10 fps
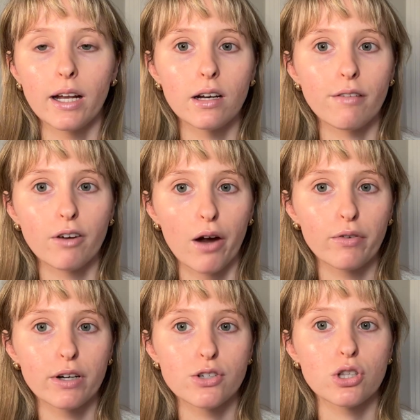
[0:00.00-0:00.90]
enough
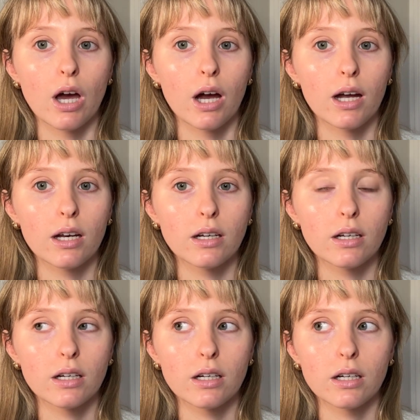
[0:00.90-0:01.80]
coverage that
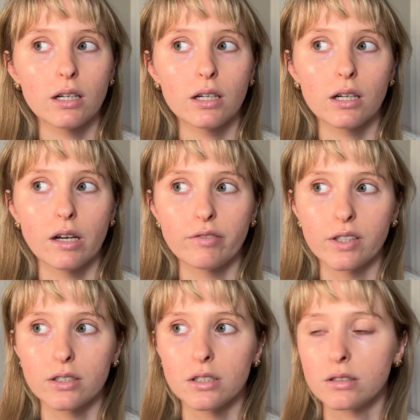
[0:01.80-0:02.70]
I
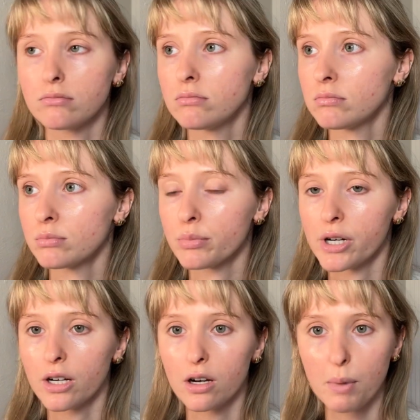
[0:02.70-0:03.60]
feel
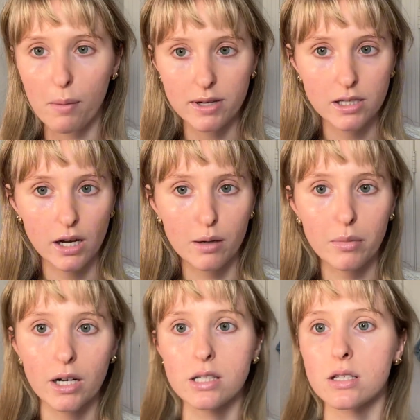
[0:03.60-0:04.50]
pretty good about my skin, but
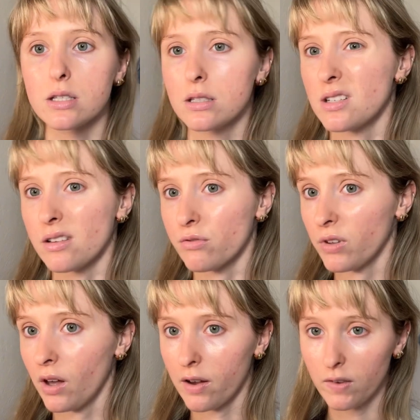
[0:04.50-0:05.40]
it doesn't
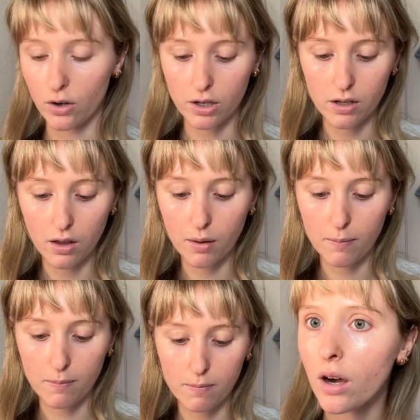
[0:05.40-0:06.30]
feel heavy or anything.
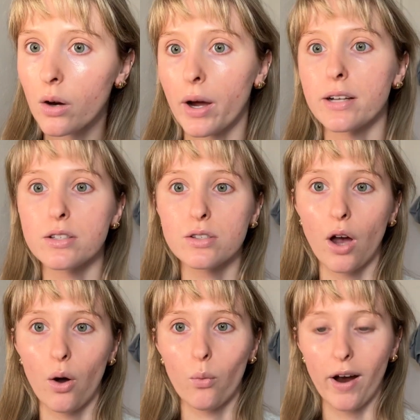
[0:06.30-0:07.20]
Okay,
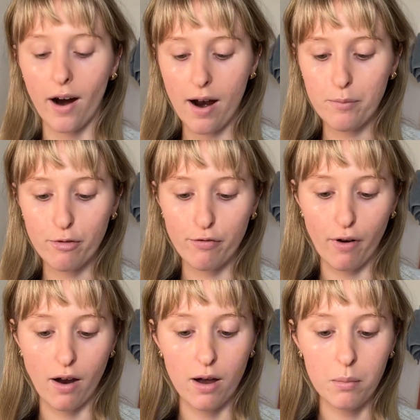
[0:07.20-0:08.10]
so where I'm
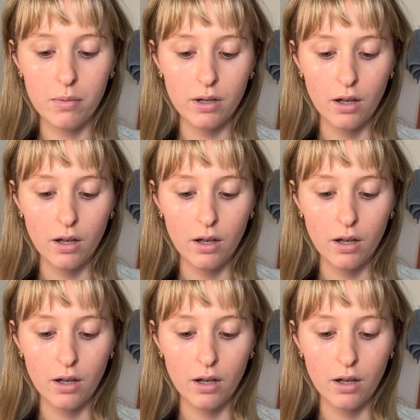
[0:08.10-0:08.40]
from,